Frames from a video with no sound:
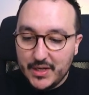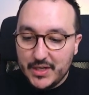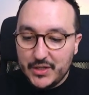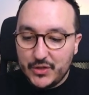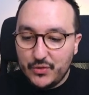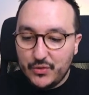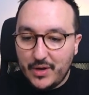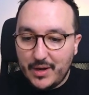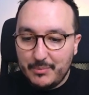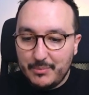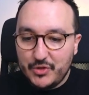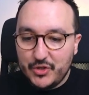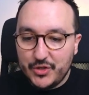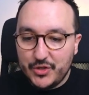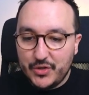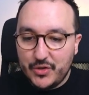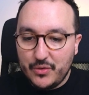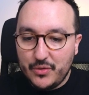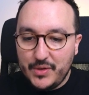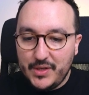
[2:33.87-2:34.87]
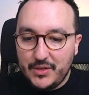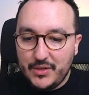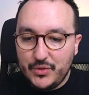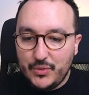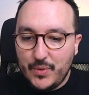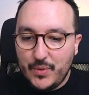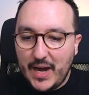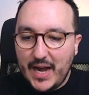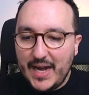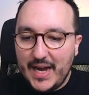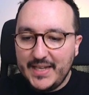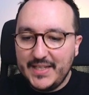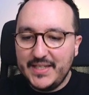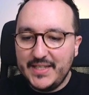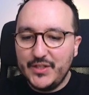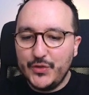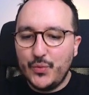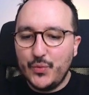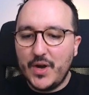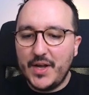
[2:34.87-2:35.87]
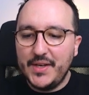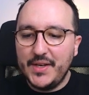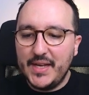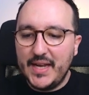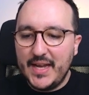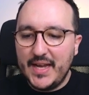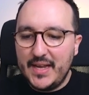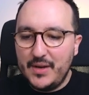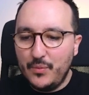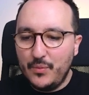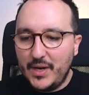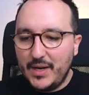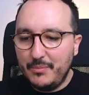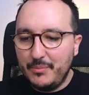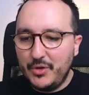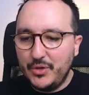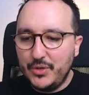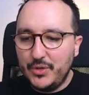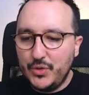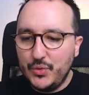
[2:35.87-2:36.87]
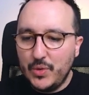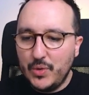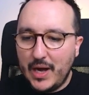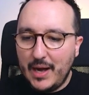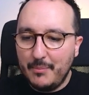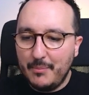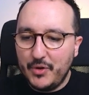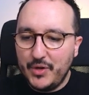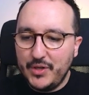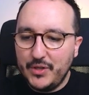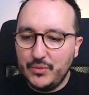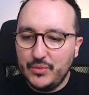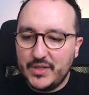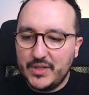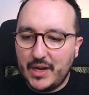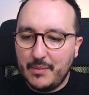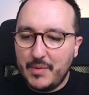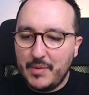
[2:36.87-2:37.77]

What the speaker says: So I'm just going to hide this one. And what I'm going to do, I'm going to type